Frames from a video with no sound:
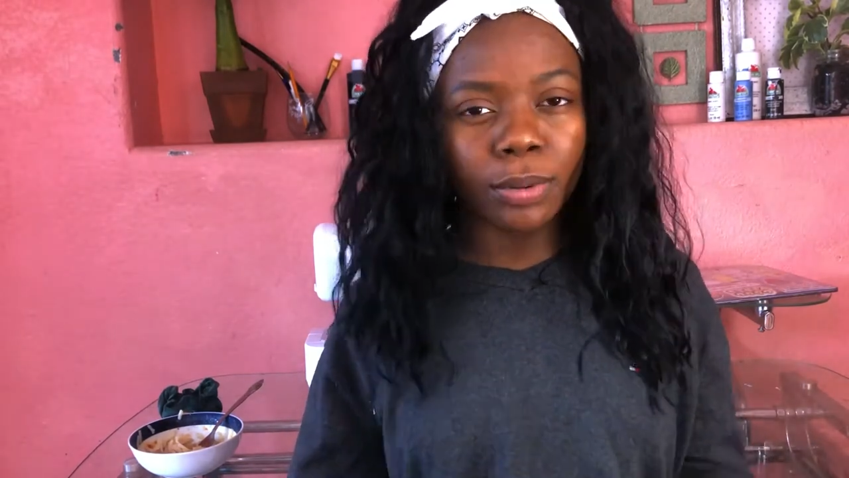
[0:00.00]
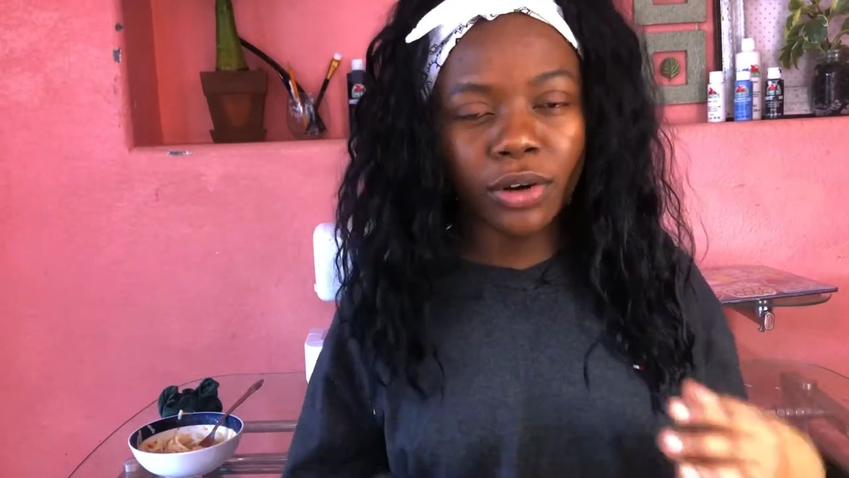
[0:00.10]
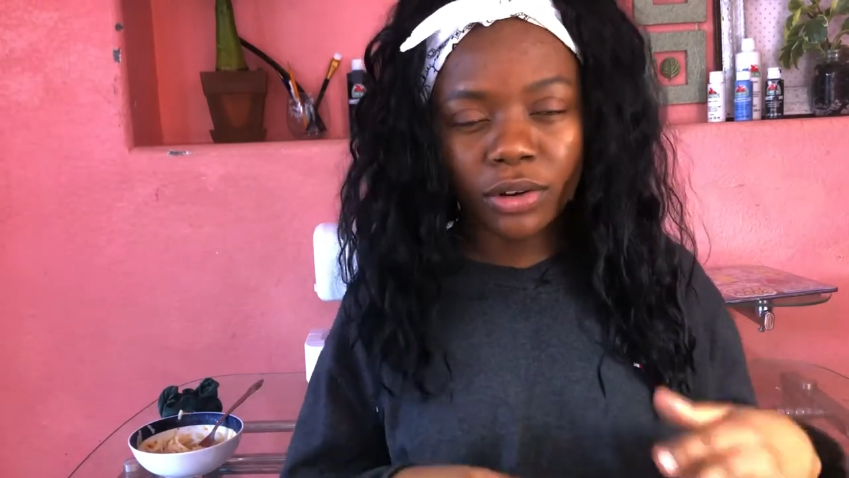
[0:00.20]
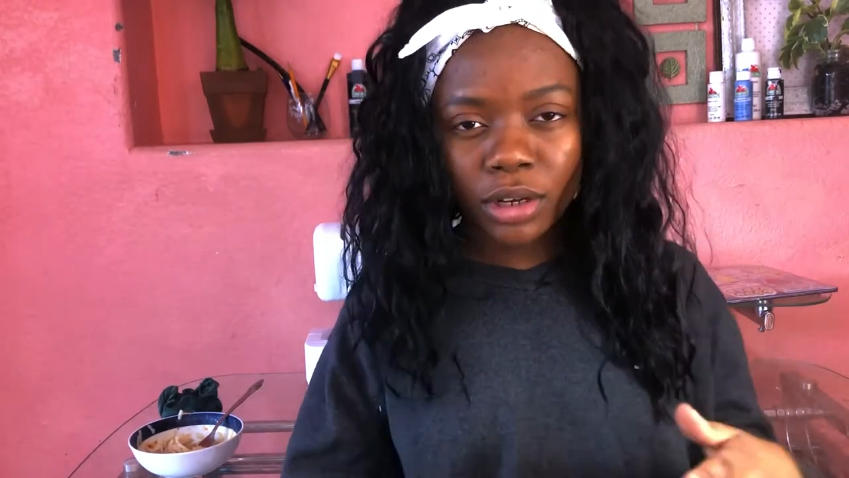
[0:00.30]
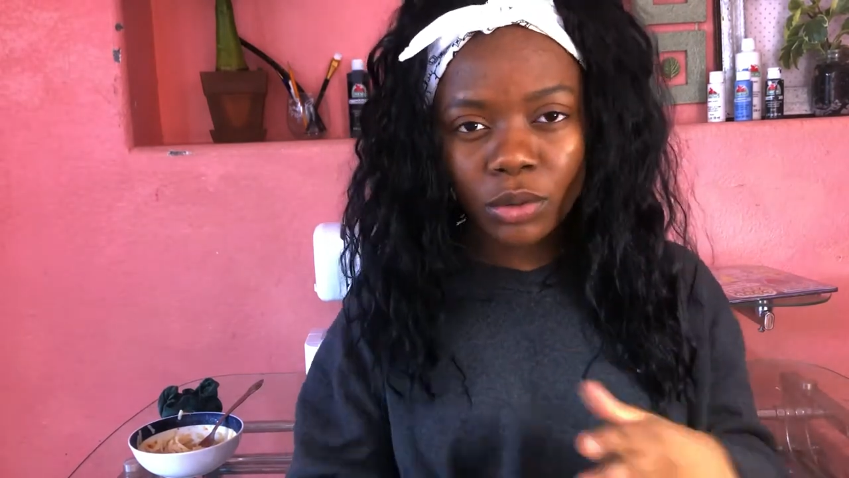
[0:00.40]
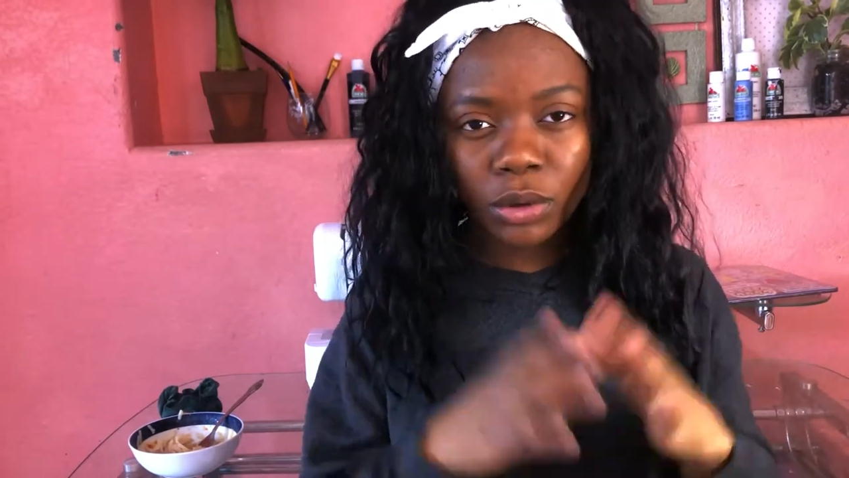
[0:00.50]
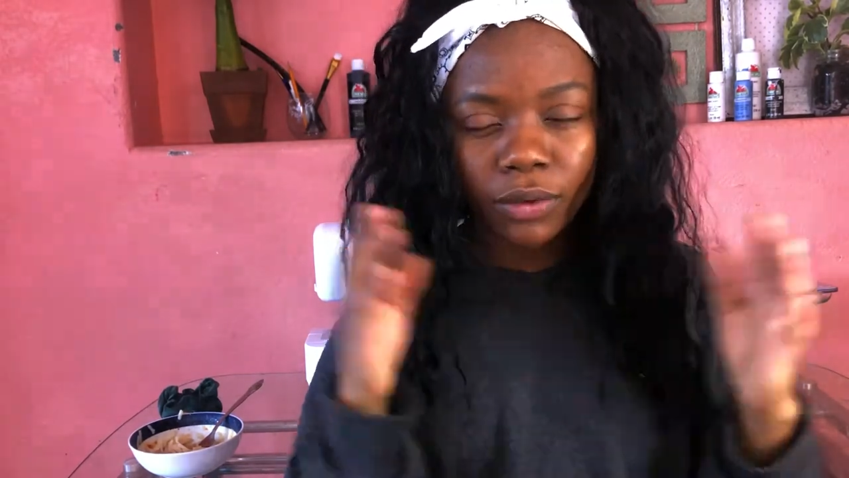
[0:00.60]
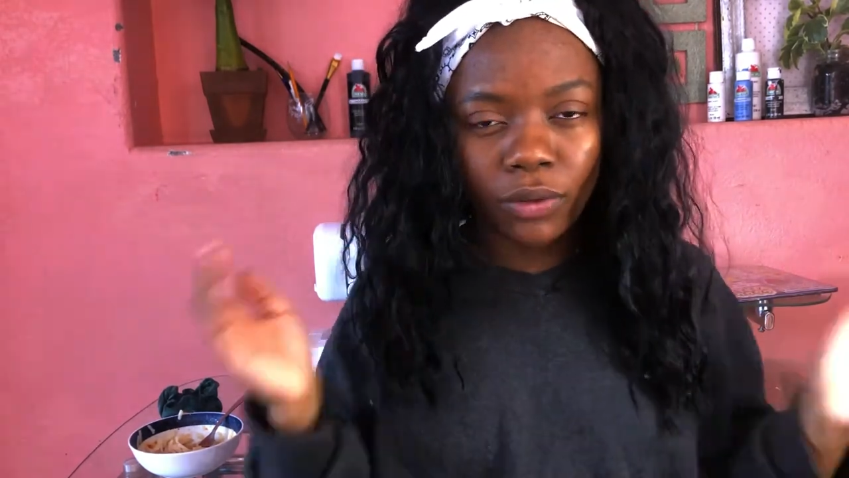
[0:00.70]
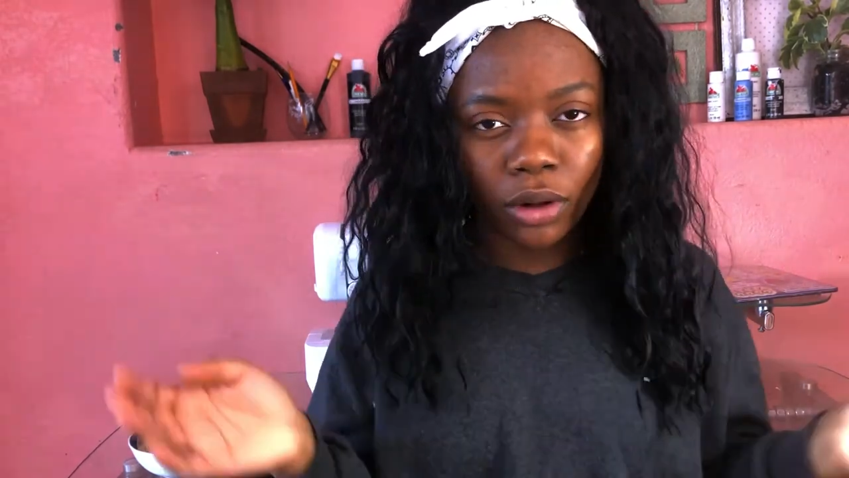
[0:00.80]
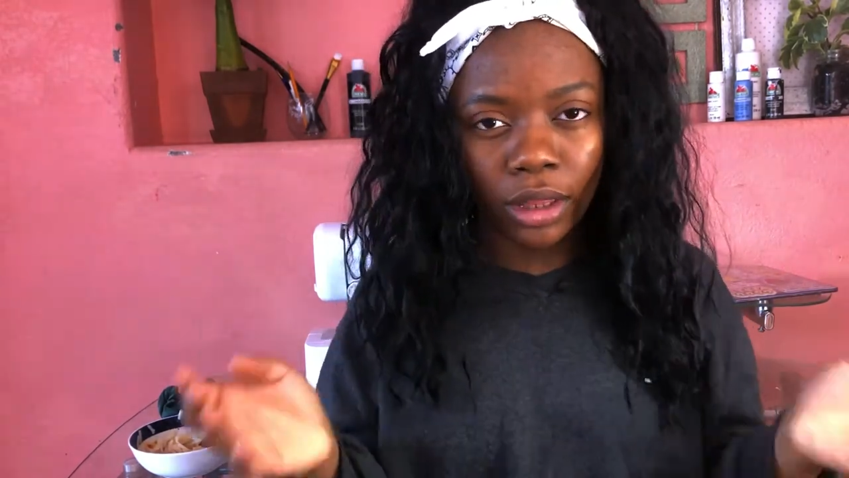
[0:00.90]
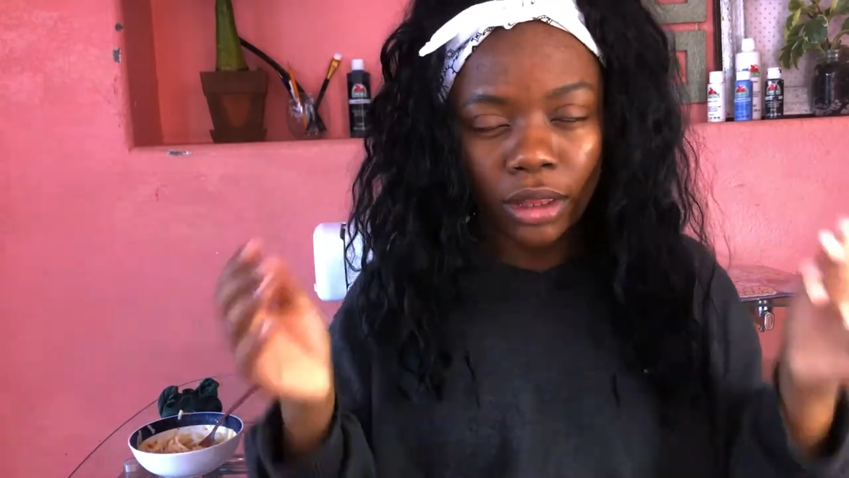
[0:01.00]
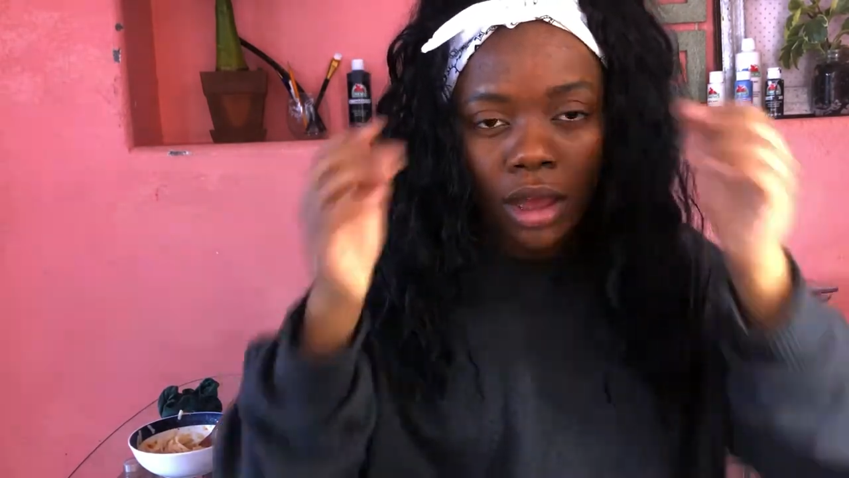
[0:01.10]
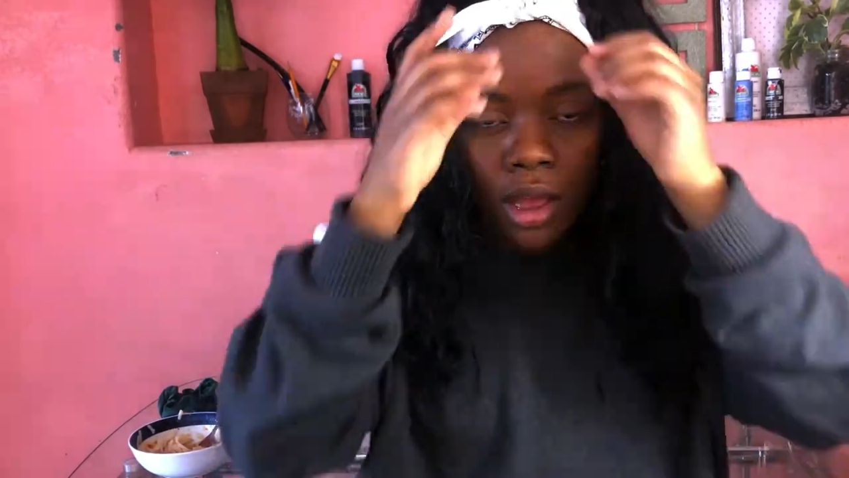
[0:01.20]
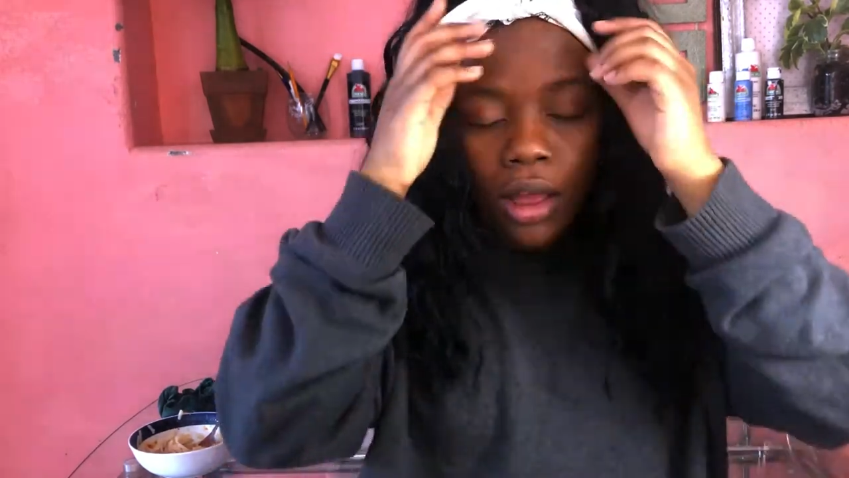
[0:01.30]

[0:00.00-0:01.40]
period underwear for like